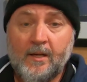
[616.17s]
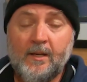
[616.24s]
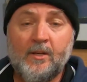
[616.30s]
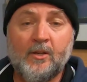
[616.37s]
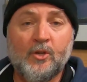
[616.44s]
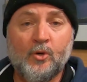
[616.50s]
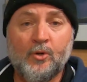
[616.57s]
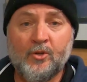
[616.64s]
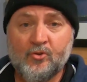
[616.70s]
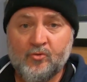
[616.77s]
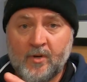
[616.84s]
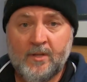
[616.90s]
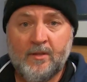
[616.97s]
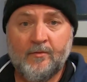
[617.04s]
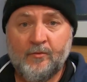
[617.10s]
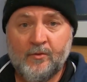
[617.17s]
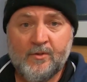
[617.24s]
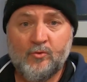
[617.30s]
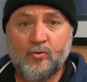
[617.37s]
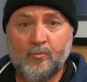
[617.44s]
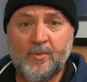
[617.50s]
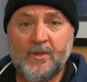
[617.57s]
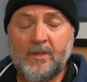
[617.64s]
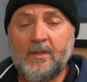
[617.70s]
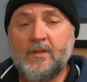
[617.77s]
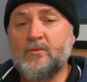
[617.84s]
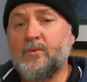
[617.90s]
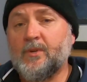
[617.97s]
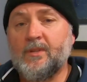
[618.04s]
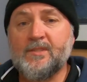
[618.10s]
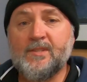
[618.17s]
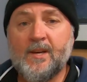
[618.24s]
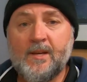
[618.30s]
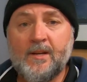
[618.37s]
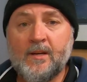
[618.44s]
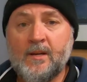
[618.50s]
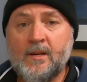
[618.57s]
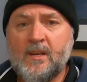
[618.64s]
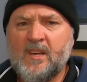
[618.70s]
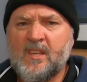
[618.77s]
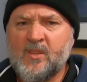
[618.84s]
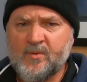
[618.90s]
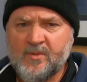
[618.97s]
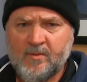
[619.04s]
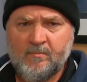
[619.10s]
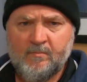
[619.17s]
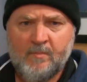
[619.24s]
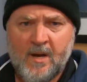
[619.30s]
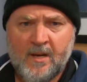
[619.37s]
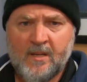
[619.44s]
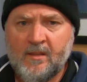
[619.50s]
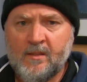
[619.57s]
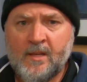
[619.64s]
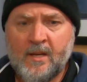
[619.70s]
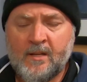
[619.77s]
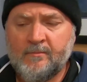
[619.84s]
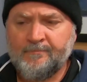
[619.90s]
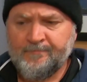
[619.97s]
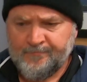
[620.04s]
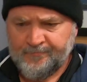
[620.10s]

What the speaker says: and I kind of drained the first little bit into a container. There was some muck in that.